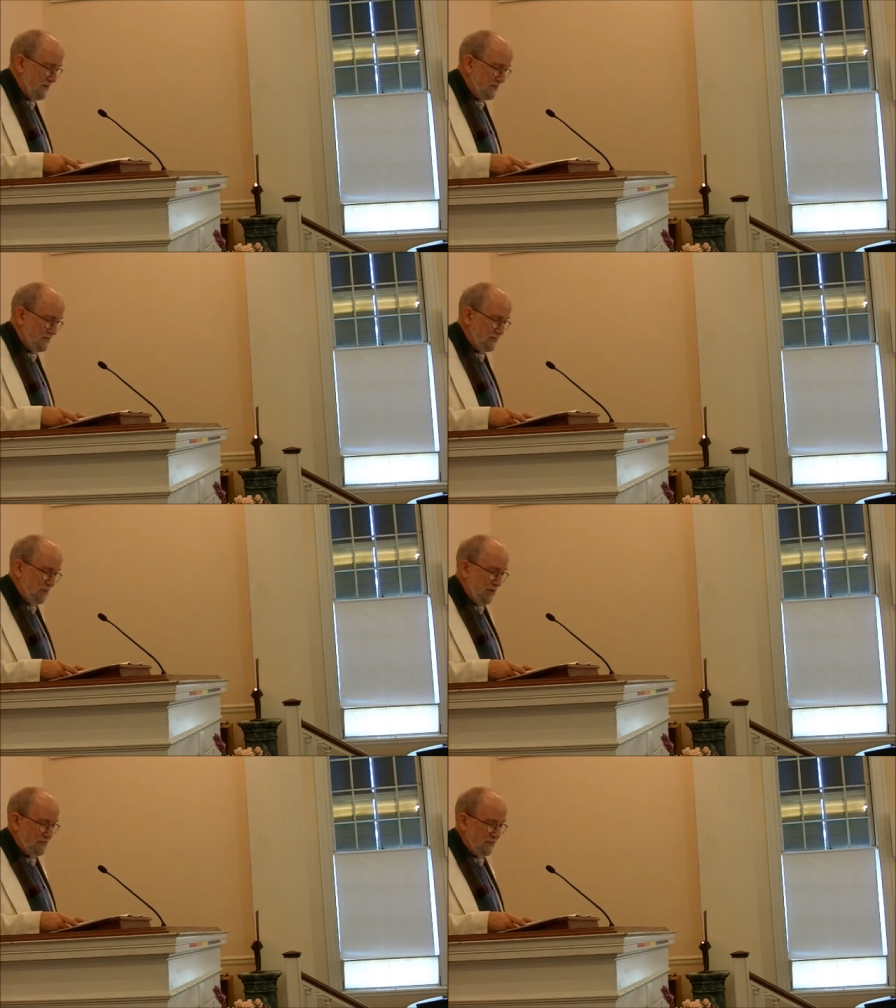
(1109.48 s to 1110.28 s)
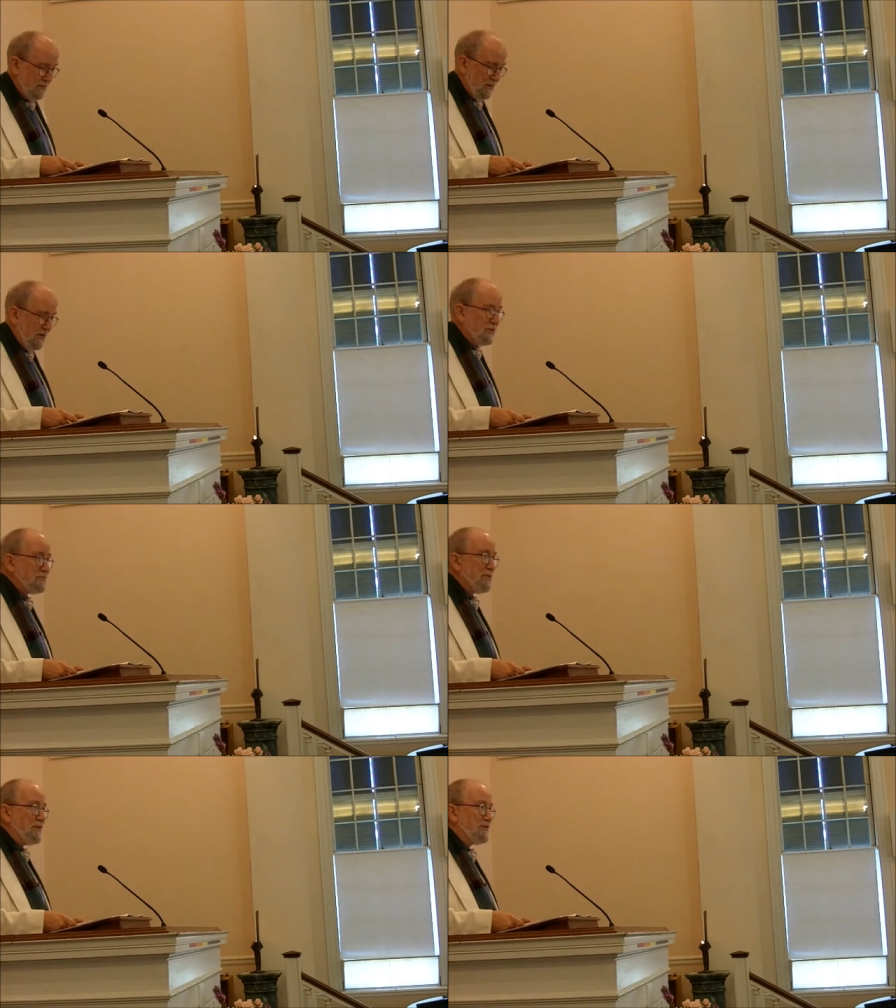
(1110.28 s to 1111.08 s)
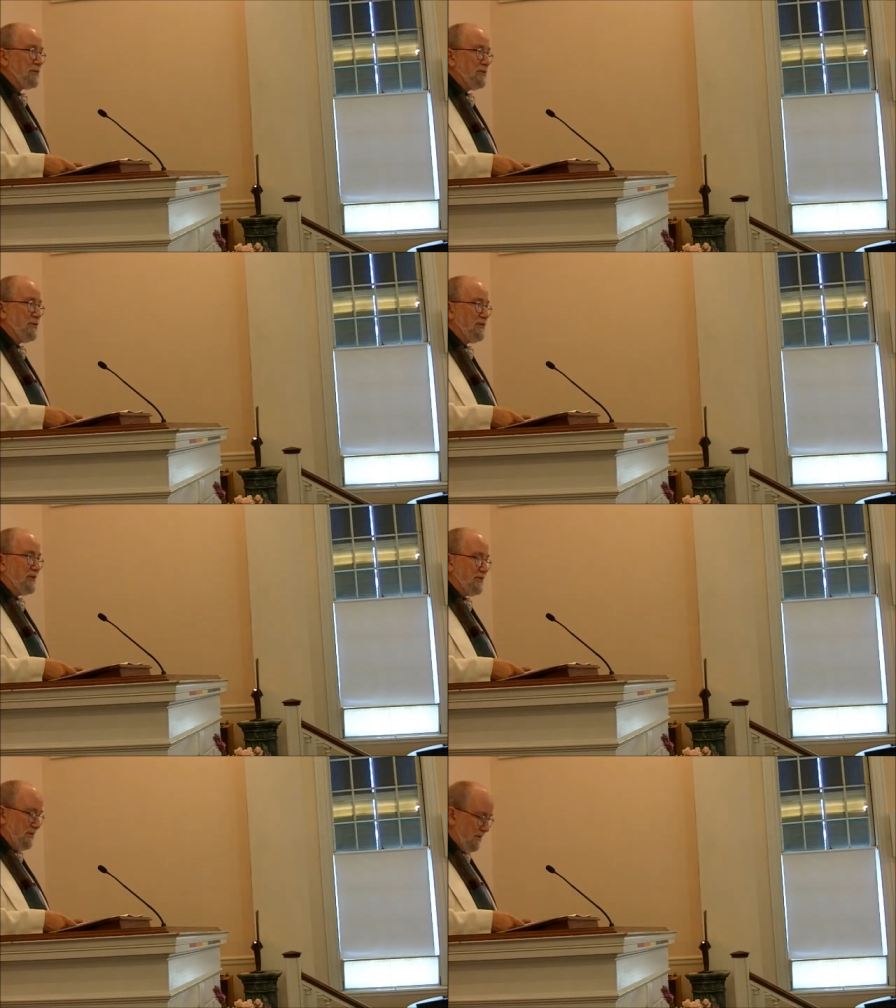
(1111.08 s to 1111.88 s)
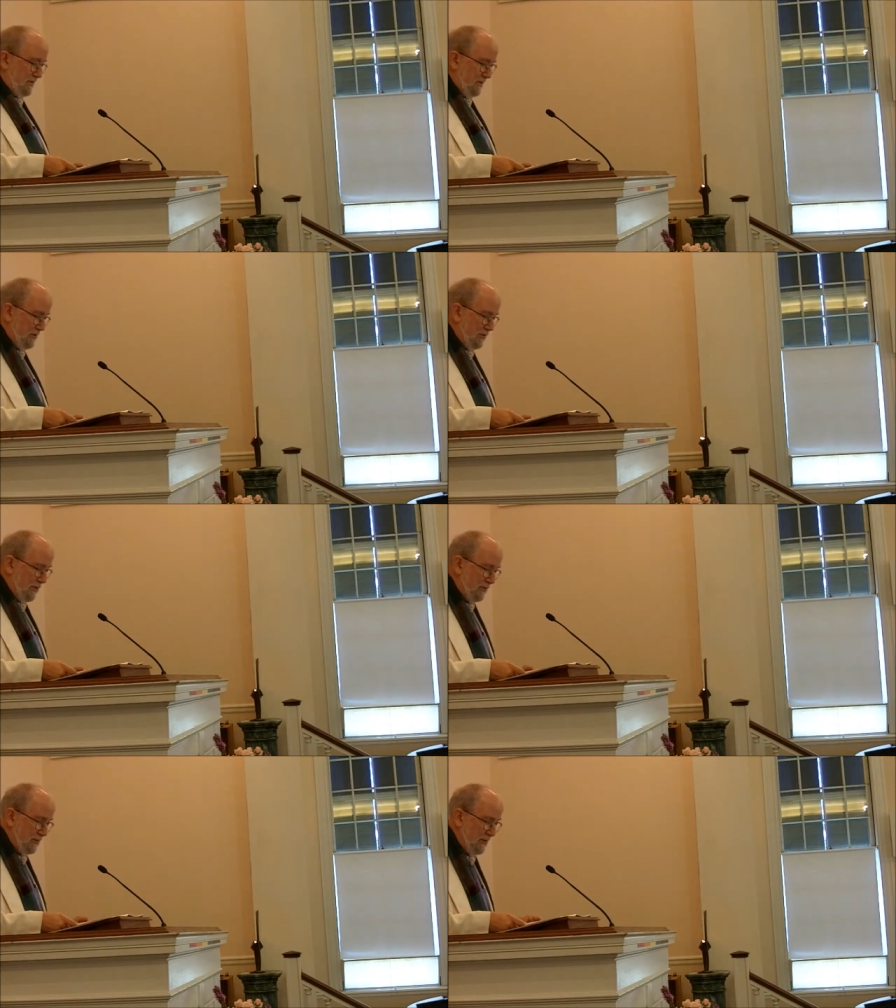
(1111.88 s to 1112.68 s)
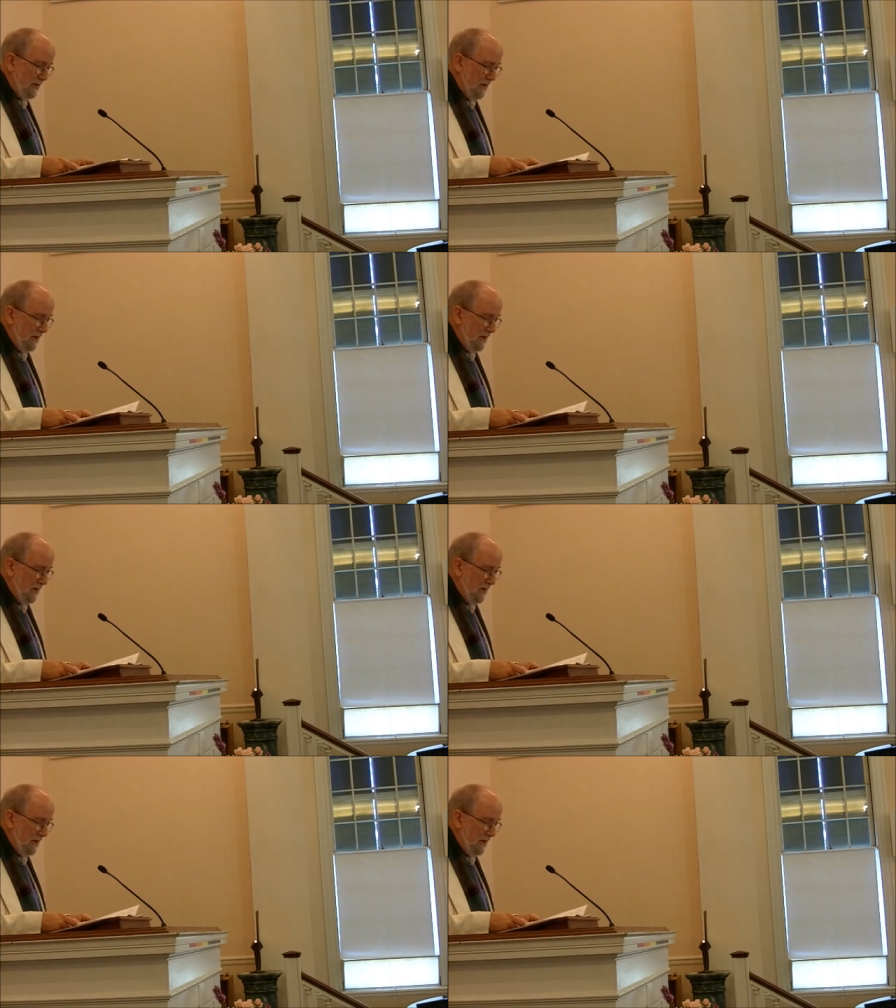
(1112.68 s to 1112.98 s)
Justice Marshall expressed the rule succinctly, quote,